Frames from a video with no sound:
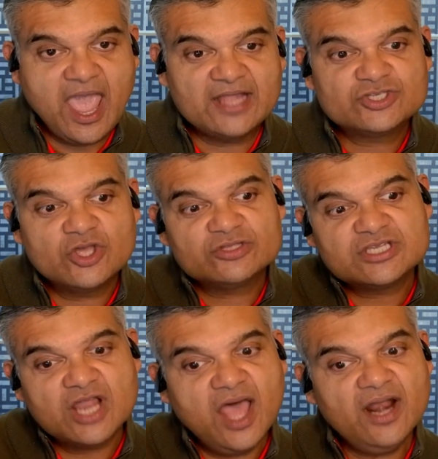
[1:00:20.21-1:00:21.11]
And so
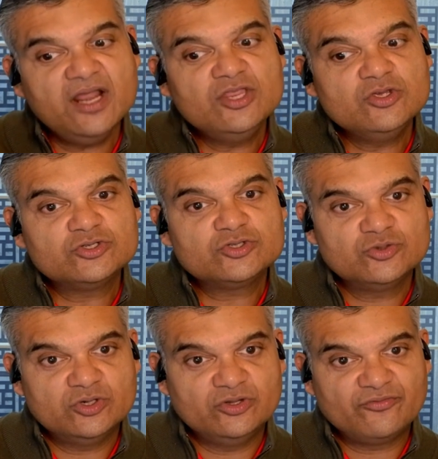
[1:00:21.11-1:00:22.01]
it's not
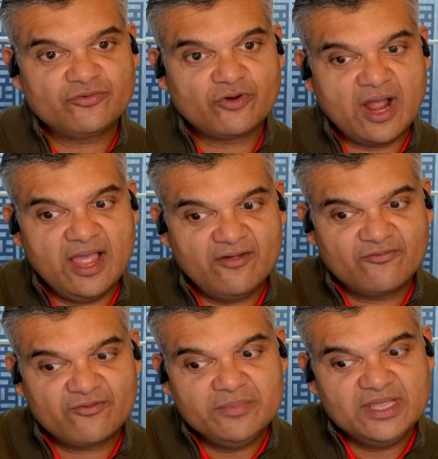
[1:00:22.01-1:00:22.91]
unusual for,
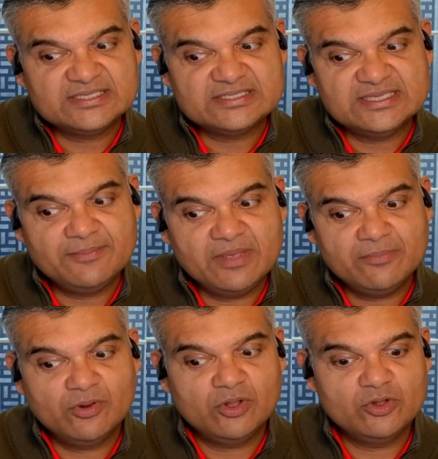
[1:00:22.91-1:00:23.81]
uh, for me to see
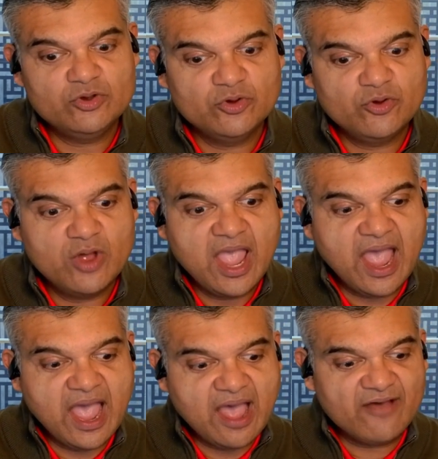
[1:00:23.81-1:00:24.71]
people who
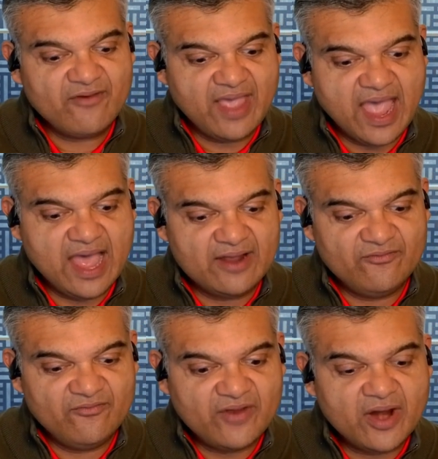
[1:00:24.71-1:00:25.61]
have had
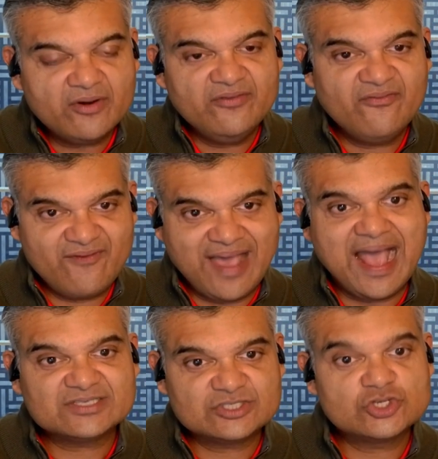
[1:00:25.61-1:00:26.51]
very
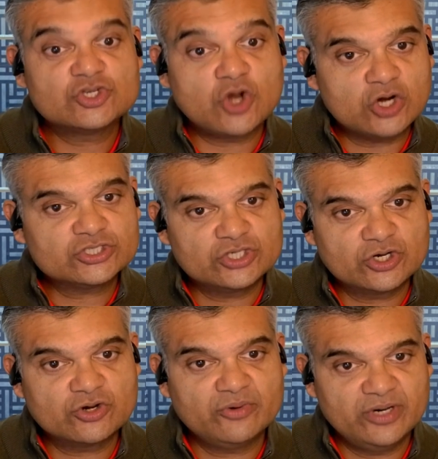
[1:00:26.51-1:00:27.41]
fast starts
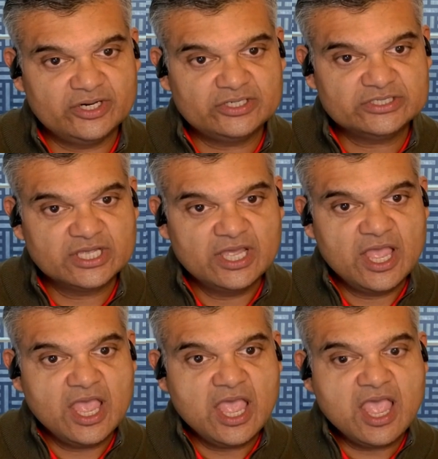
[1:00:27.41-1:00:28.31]
to careers,
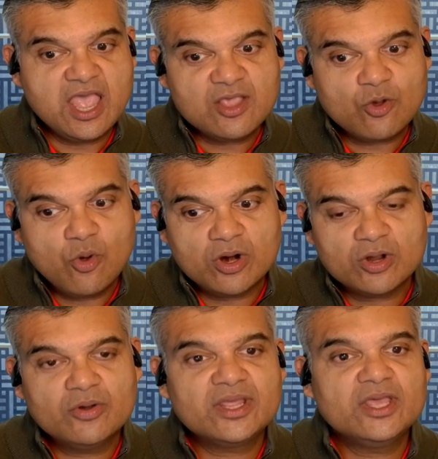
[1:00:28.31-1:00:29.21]
quote
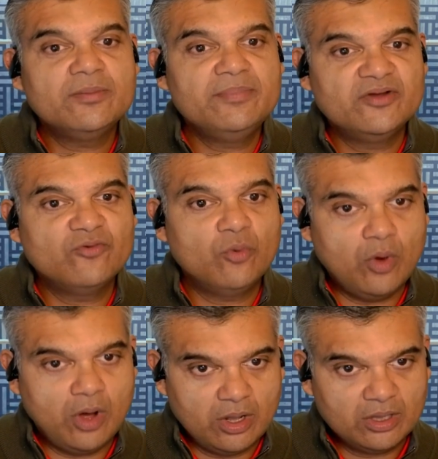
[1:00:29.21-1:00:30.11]
unquote, hit a bit of a
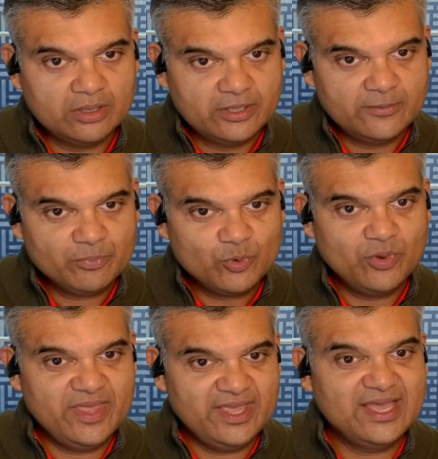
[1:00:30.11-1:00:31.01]
wall
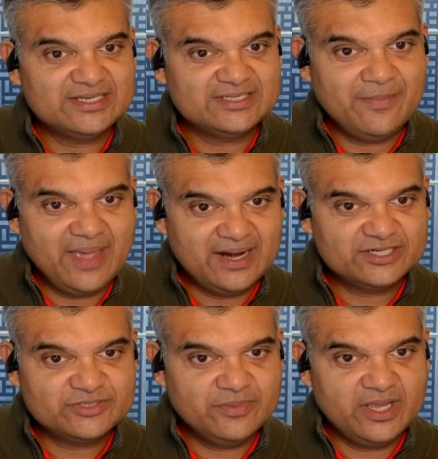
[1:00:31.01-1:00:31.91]
when they get to
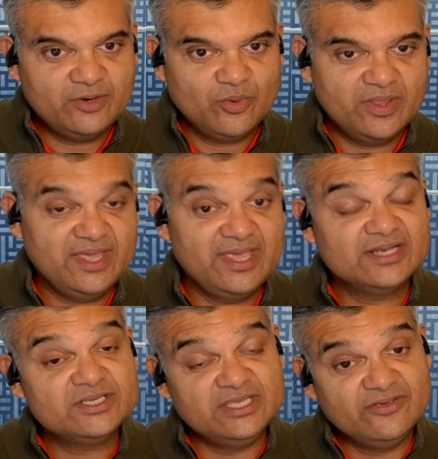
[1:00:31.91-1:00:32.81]
management, when they
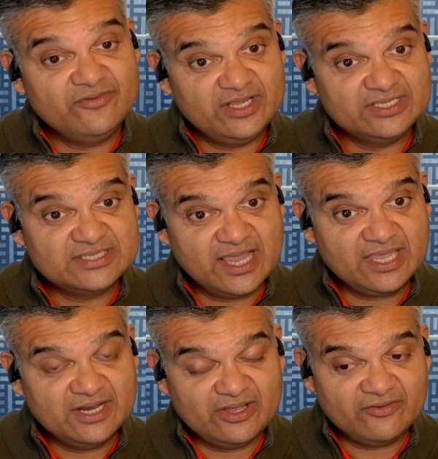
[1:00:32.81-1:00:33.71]
get to even
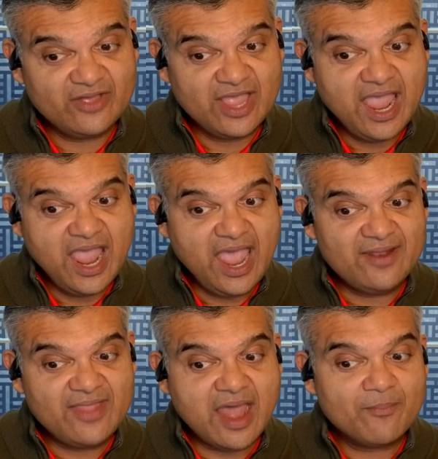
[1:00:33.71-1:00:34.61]
executive.
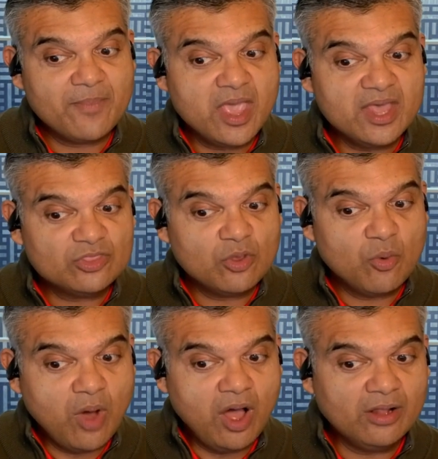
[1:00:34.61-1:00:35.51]
And that hit the
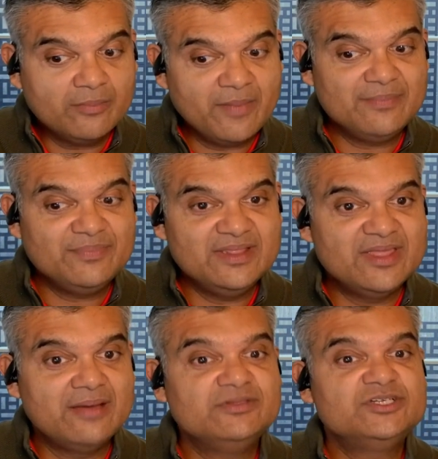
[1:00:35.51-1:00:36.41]
wall might be
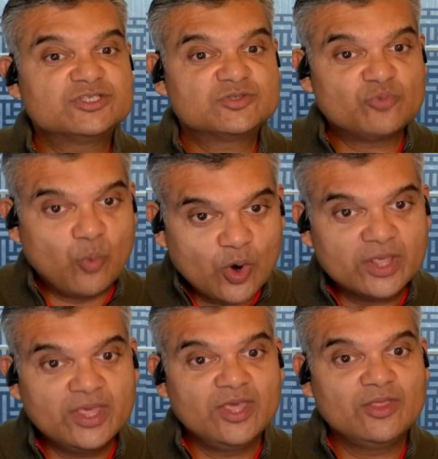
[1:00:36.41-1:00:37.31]
them just
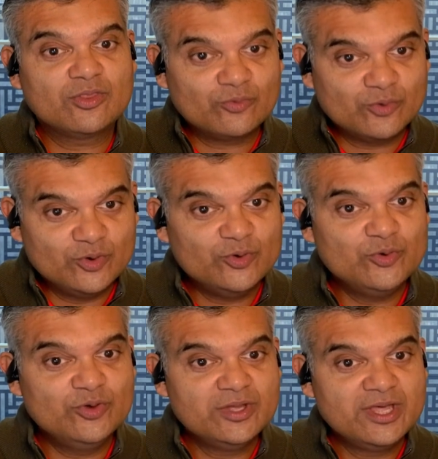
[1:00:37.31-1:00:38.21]
working
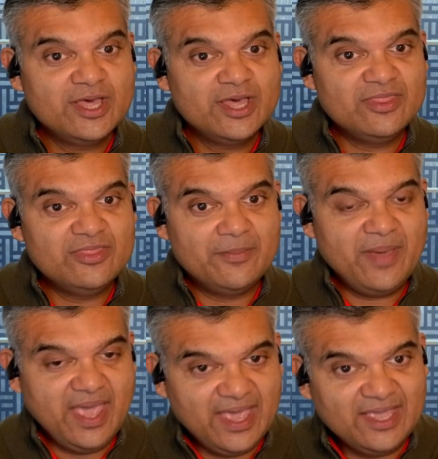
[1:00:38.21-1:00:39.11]
through the
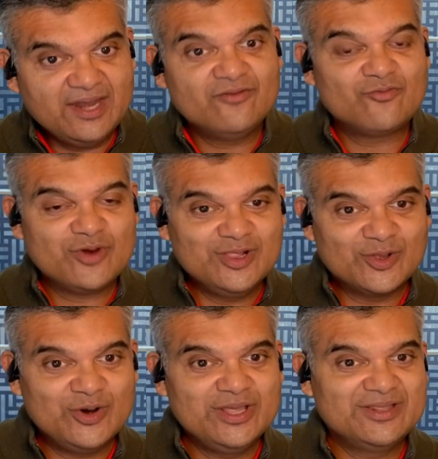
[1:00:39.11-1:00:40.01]
pain of
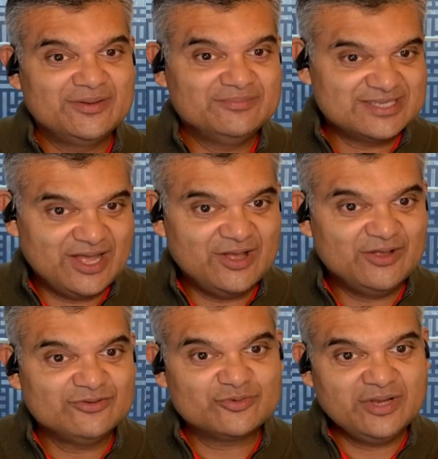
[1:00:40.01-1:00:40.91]
relearning
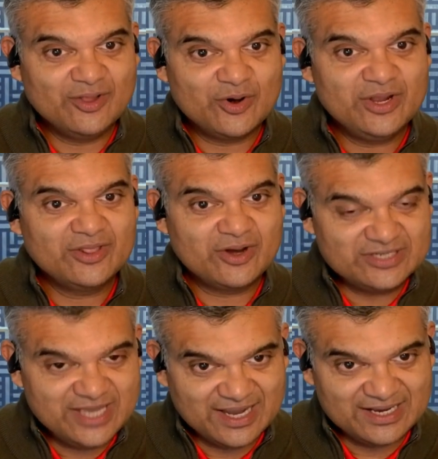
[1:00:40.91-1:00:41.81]
themselves, relearning
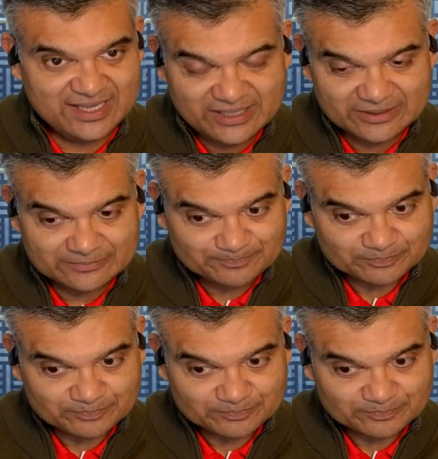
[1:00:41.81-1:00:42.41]
their technique.